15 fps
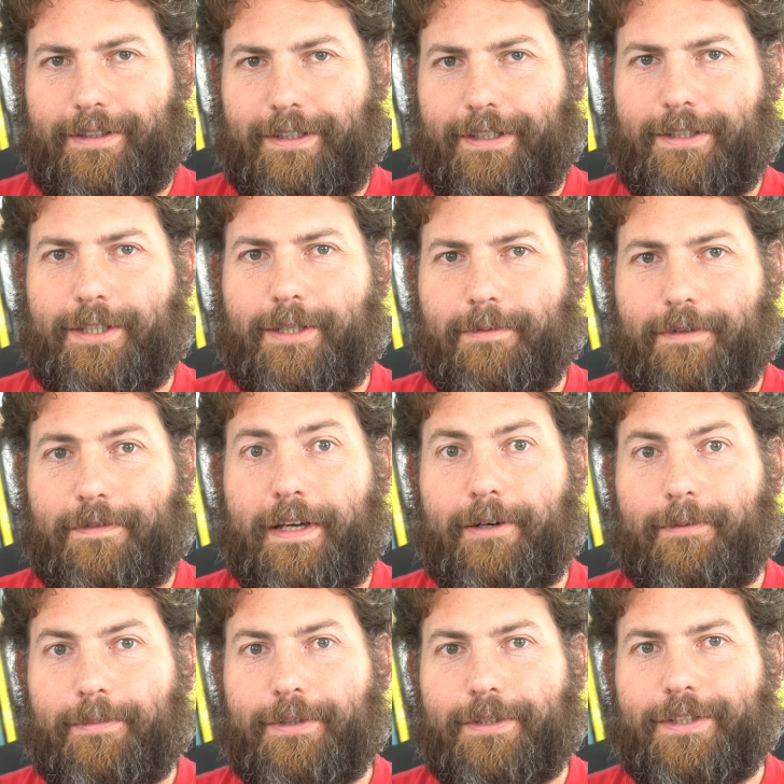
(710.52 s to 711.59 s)
in terms of
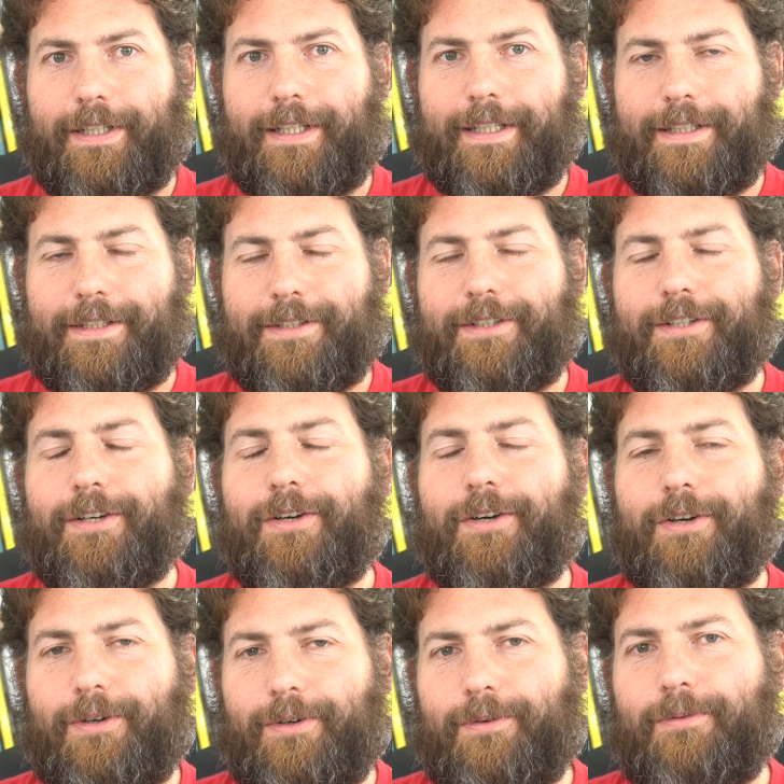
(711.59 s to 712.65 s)
output at least,
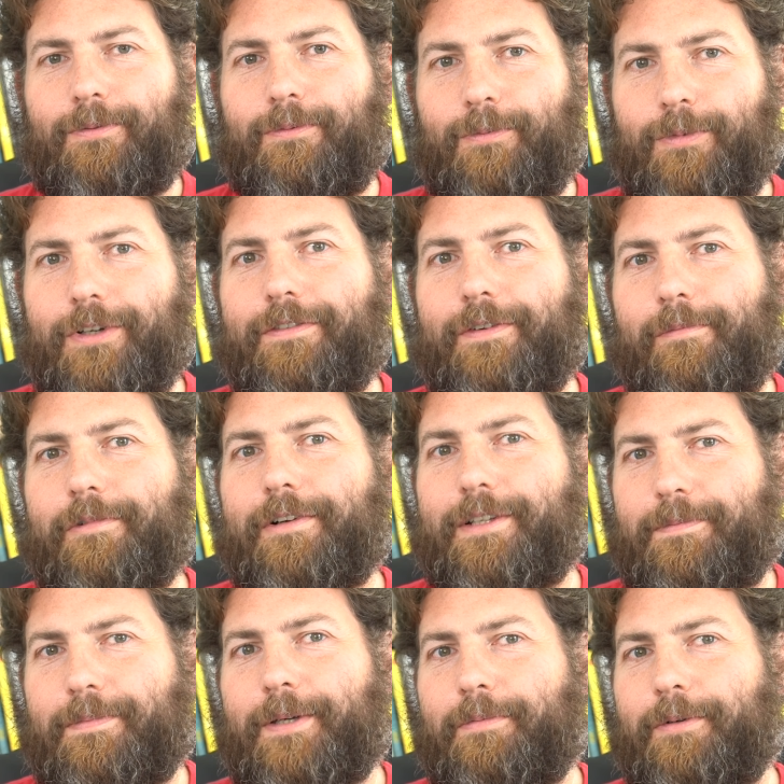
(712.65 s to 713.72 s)
would have
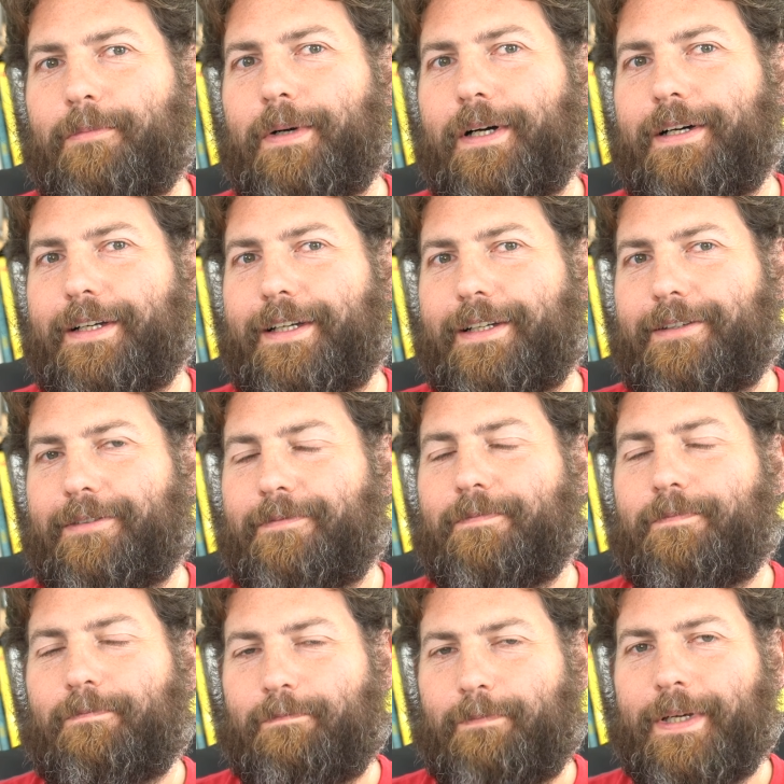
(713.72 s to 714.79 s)
impressed people buying
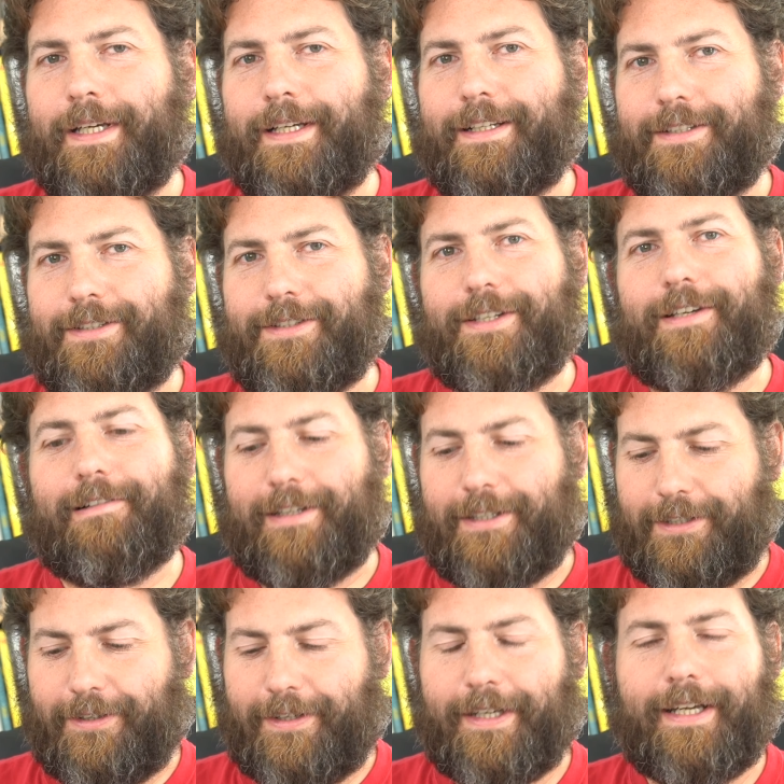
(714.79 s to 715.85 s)
big,
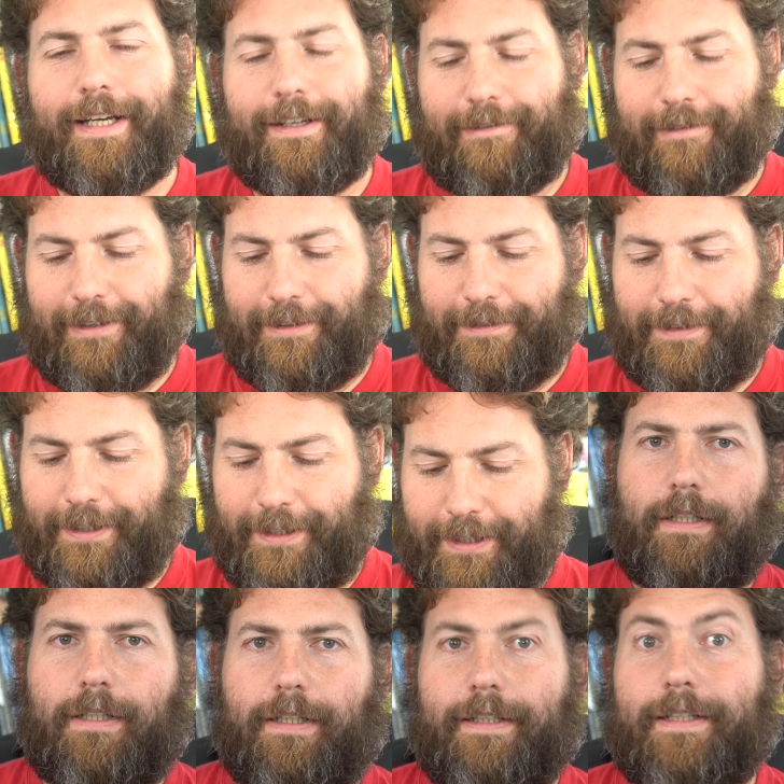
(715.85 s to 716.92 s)
serious-looking aircraft.
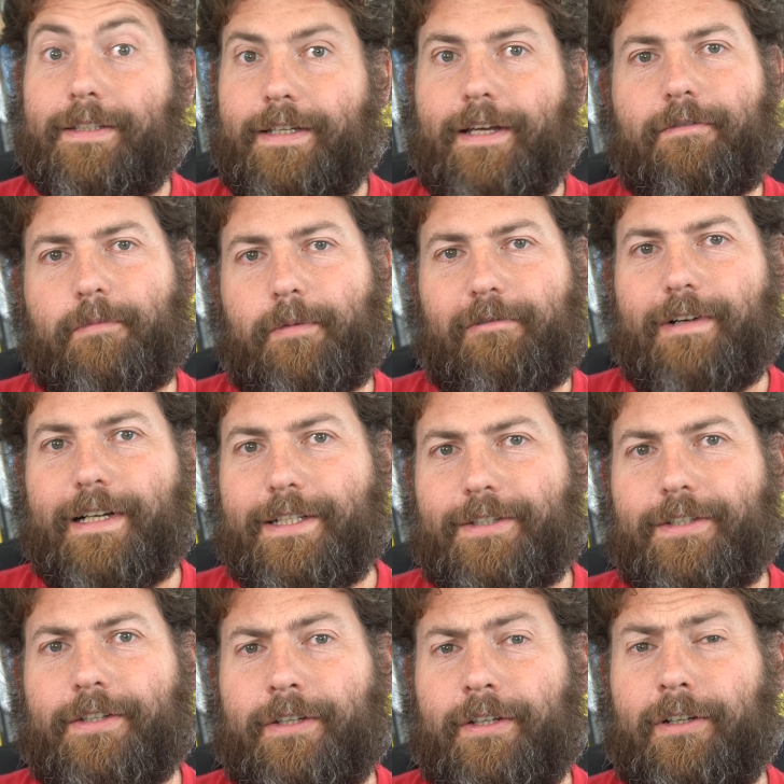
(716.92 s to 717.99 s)
It doesn't have to be
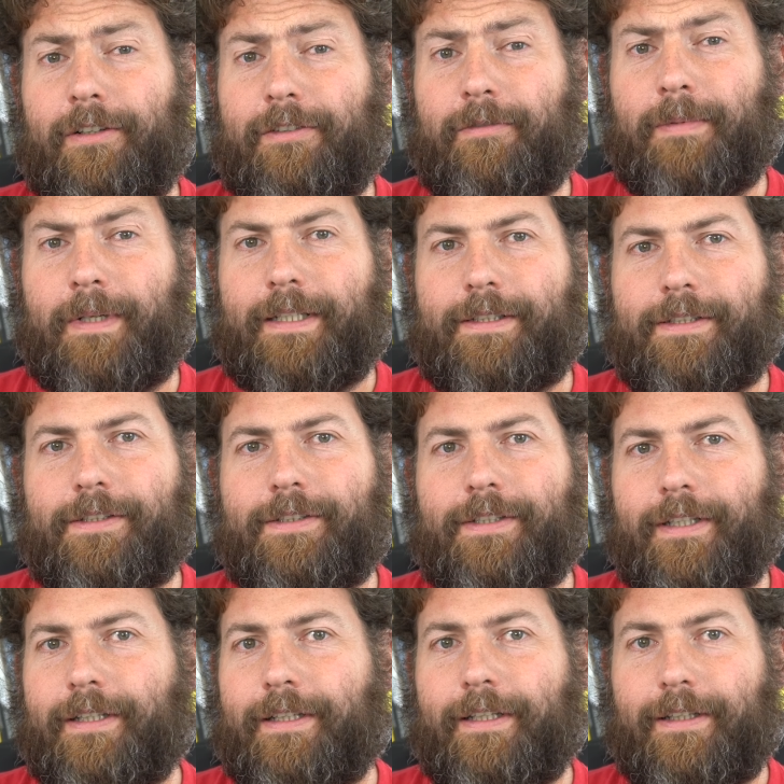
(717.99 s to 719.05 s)
registered in a lot of places,
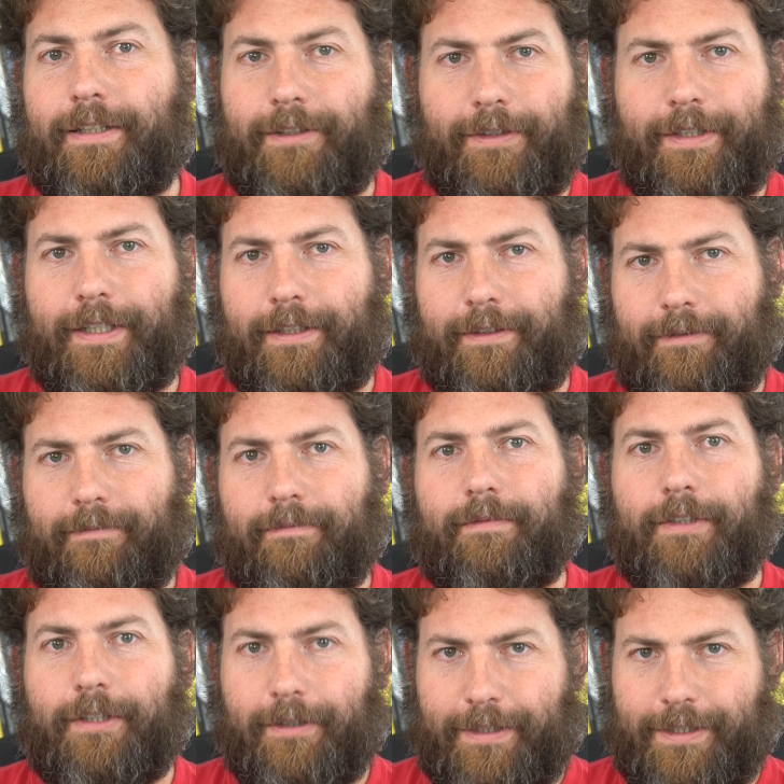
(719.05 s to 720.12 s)
including
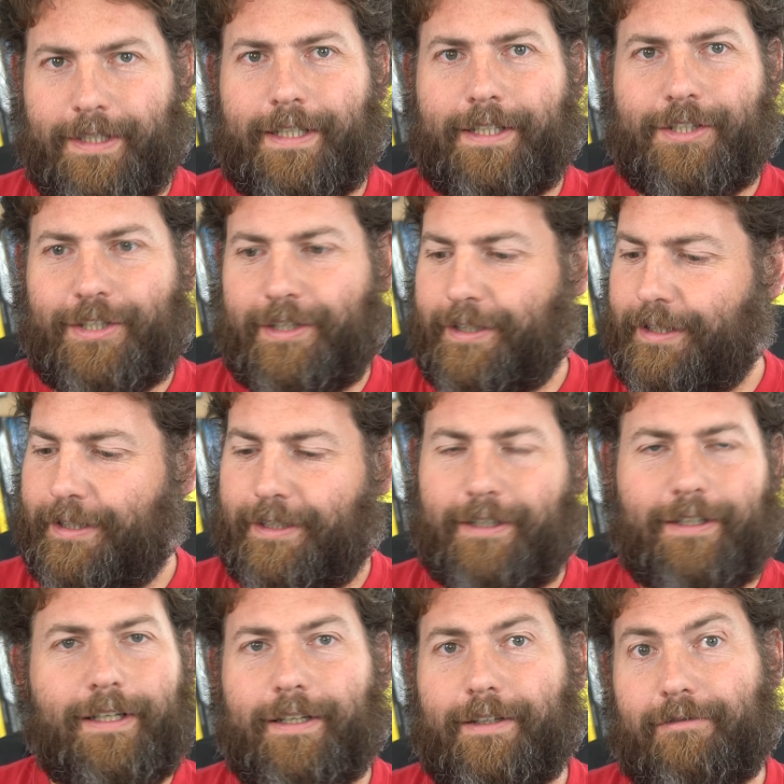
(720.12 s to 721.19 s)
USA, China,
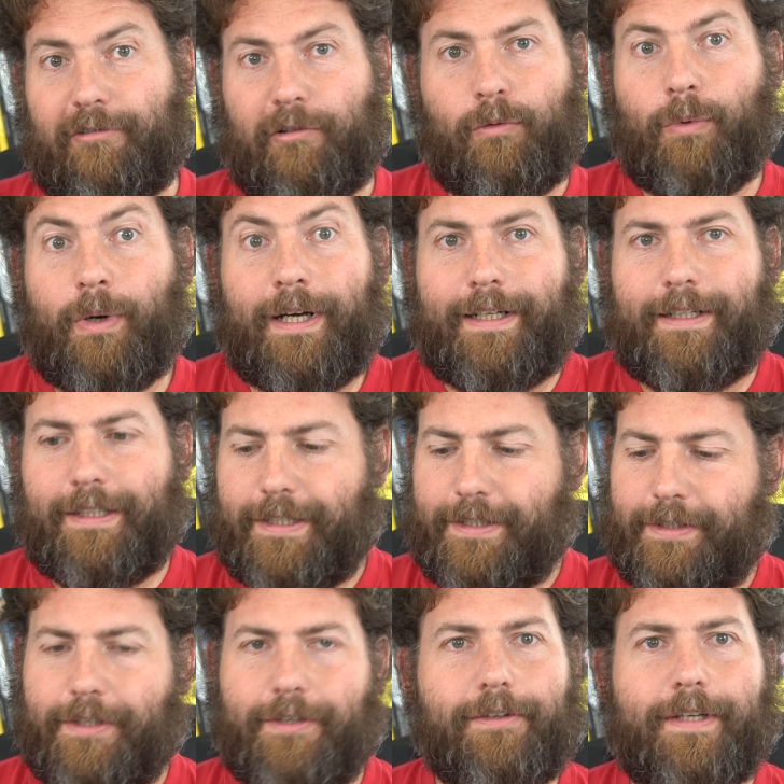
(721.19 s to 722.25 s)
and for a while at
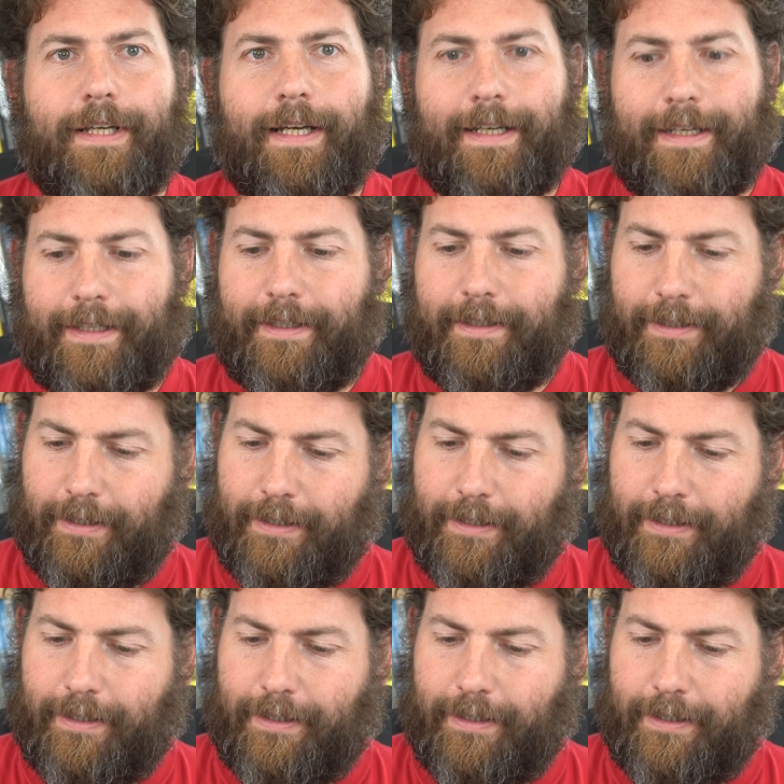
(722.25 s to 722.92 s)
least the UK.